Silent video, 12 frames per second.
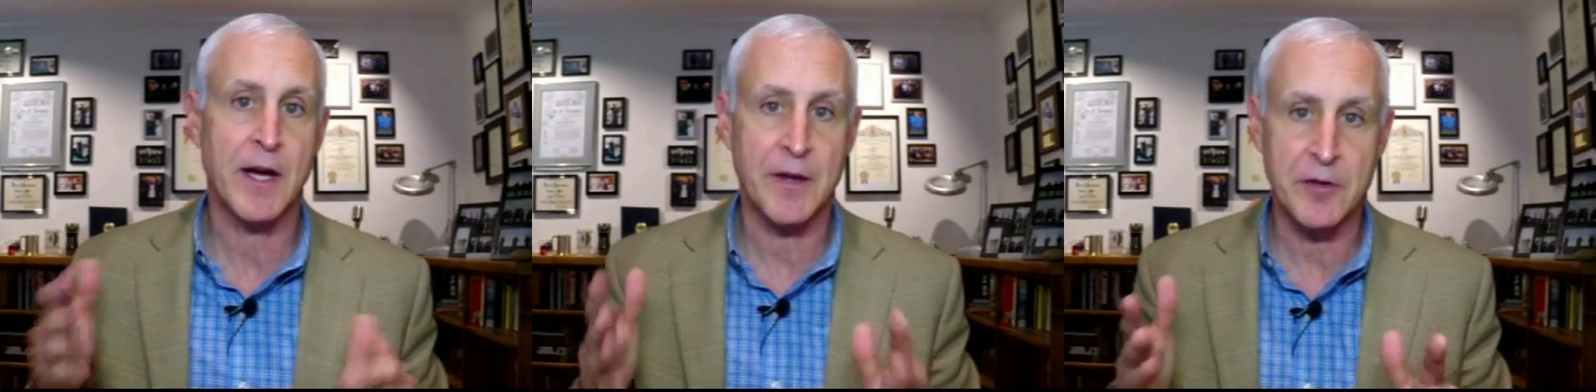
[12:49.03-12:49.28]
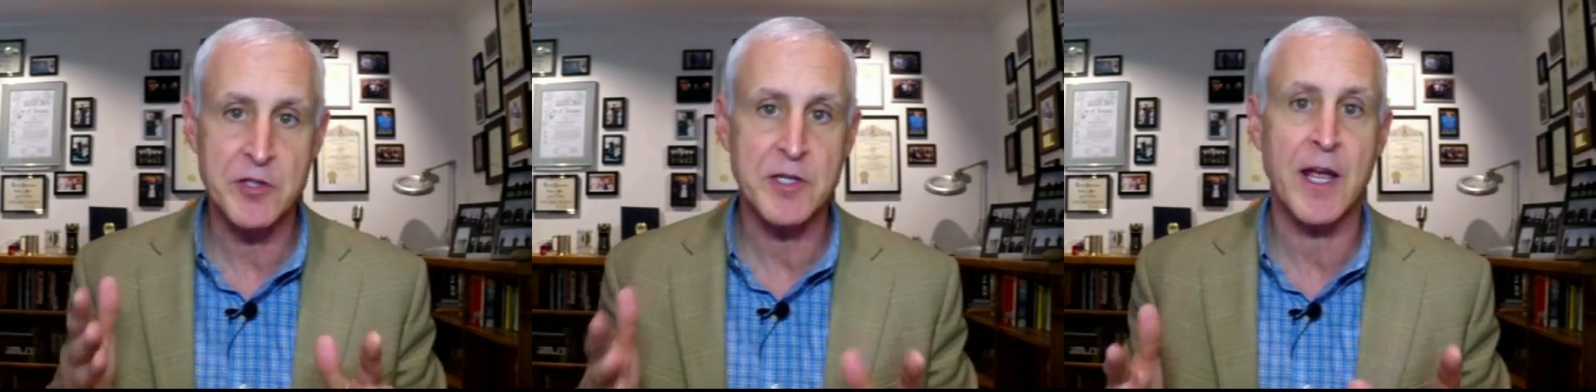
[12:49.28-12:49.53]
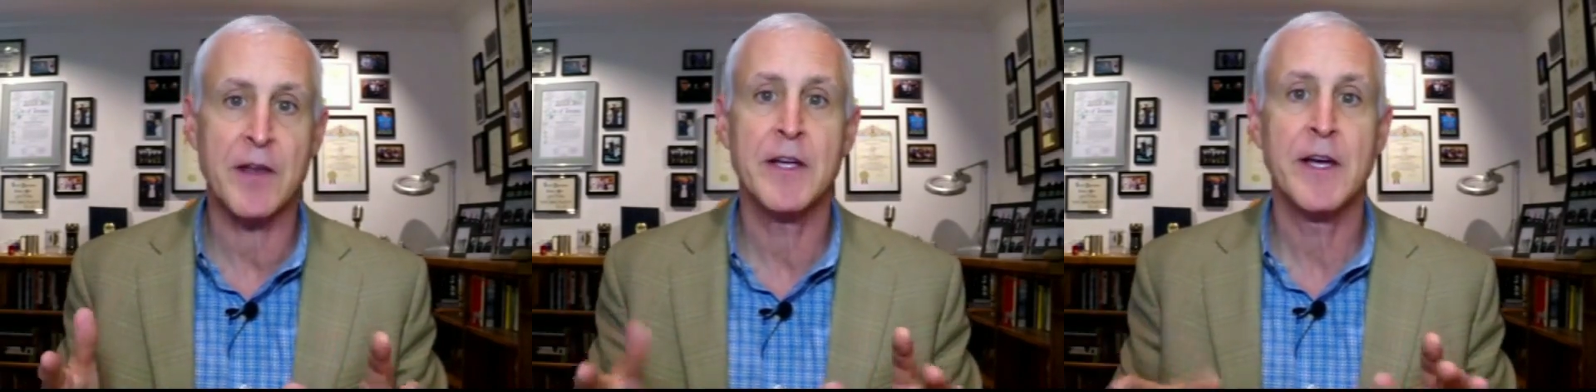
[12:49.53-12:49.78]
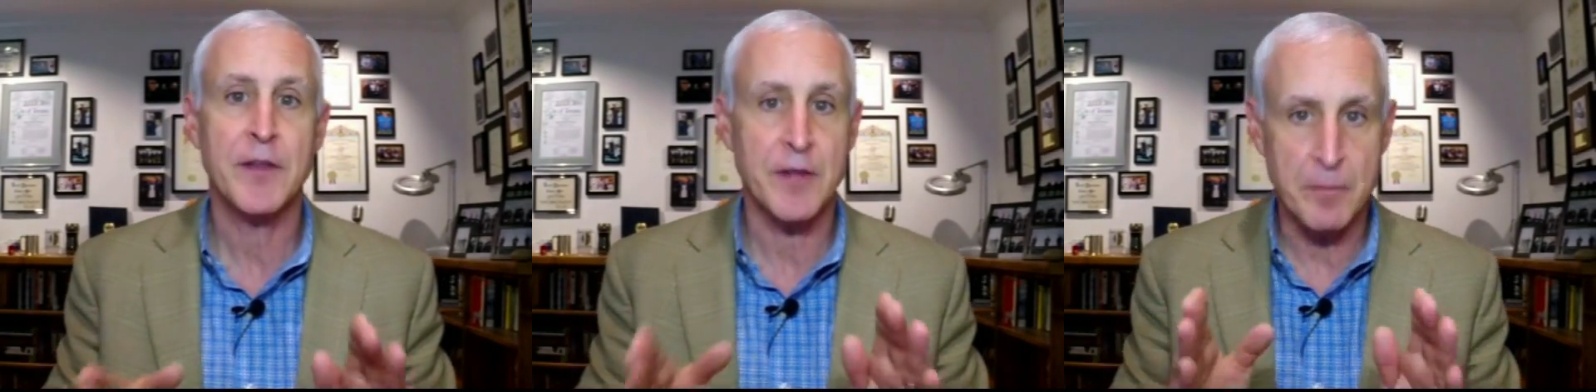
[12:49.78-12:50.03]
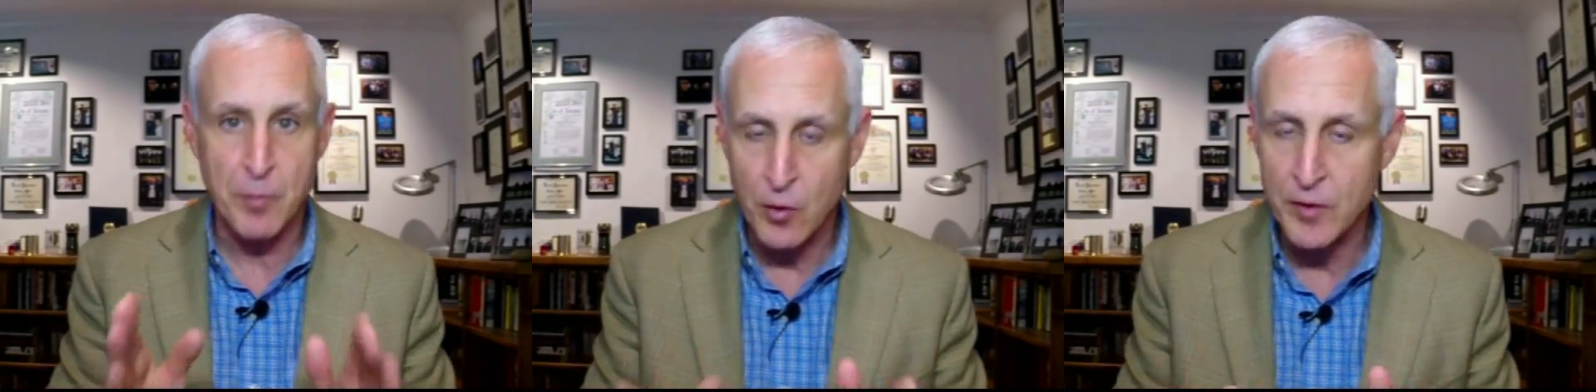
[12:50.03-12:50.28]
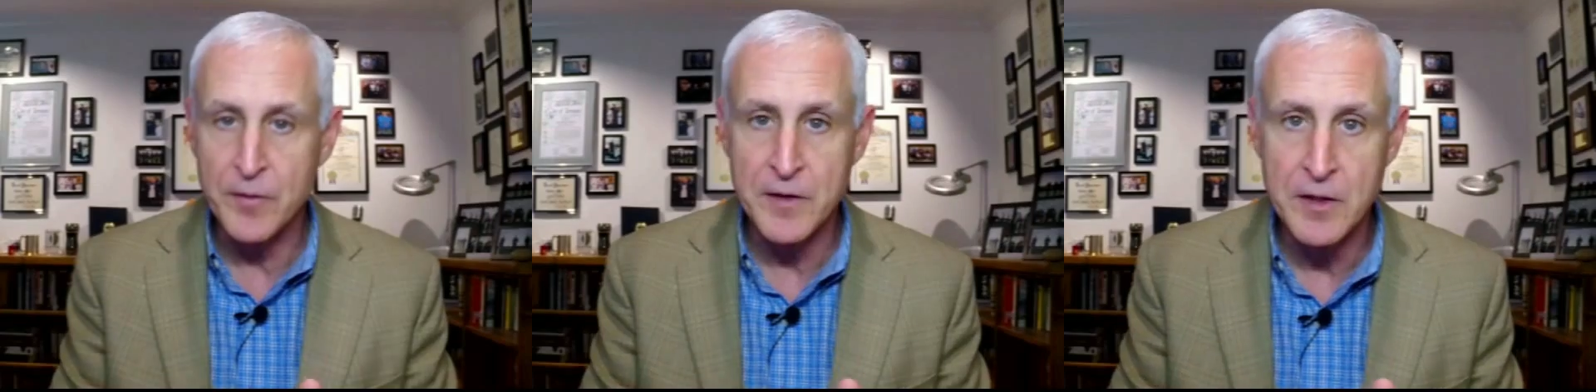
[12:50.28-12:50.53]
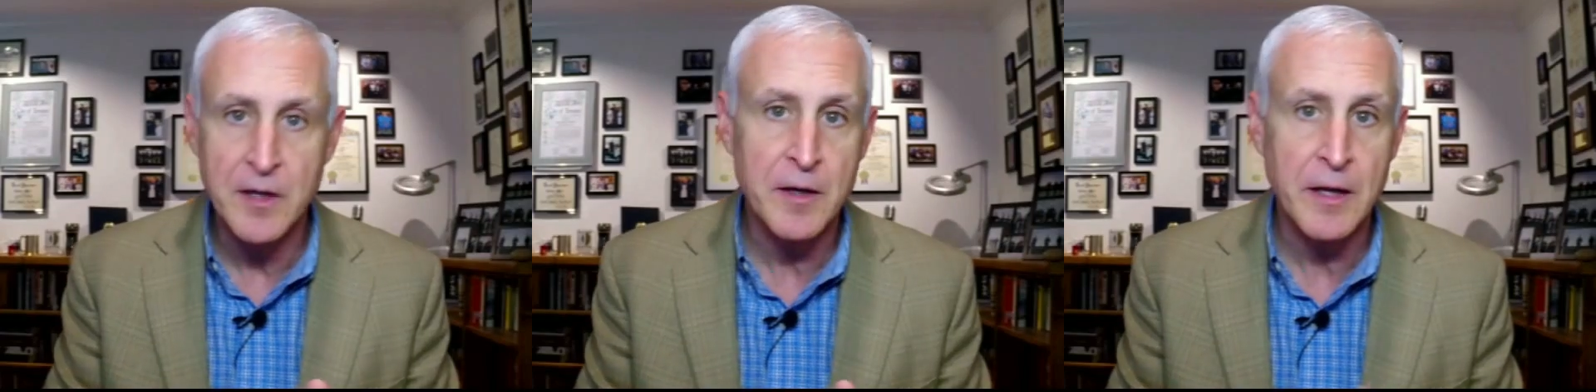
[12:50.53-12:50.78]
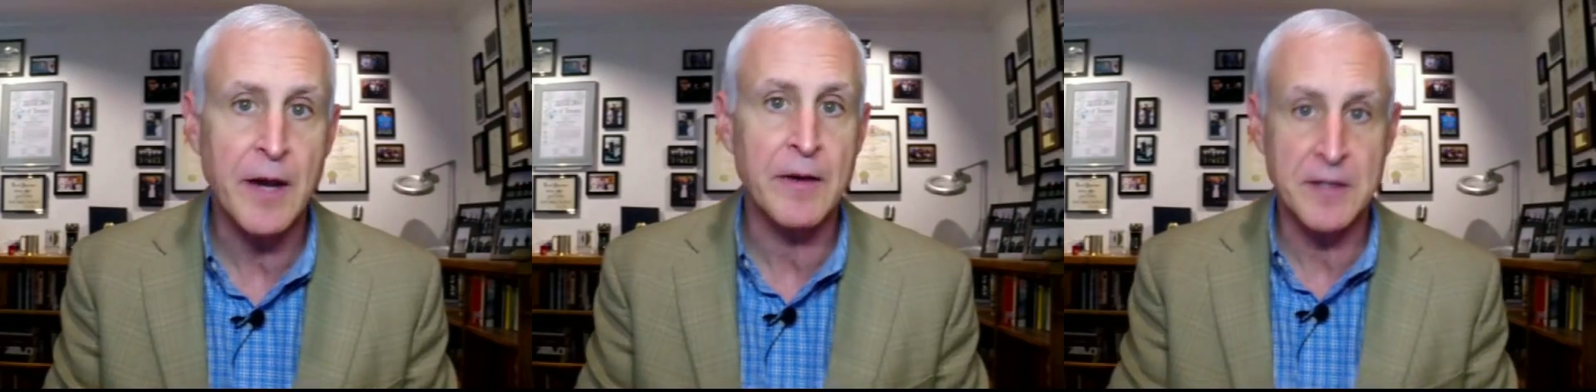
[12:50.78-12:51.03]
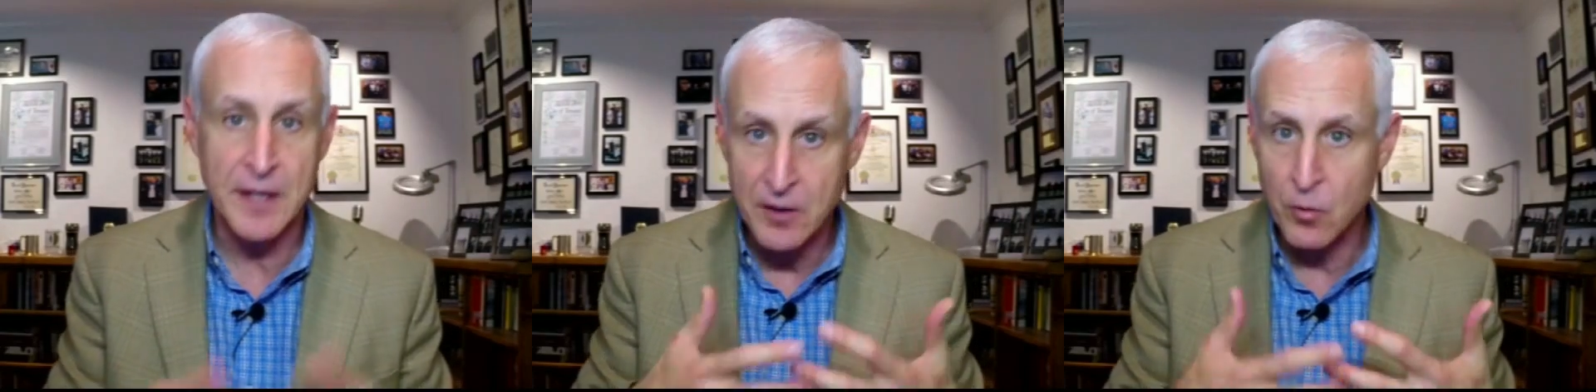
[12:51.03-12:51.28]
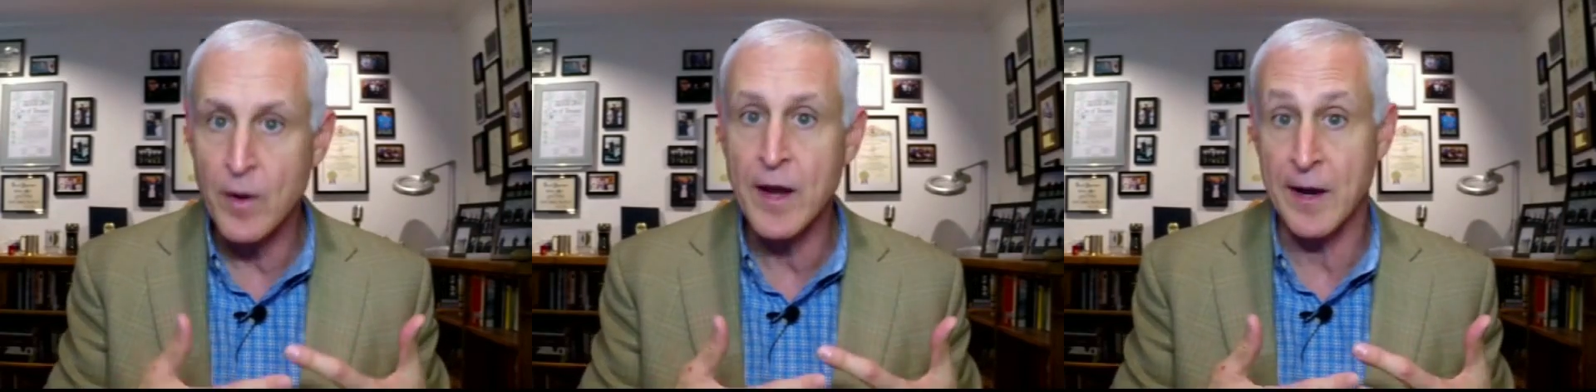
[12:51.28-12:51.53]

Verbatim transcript: Understand the important thing you need to kind of take away,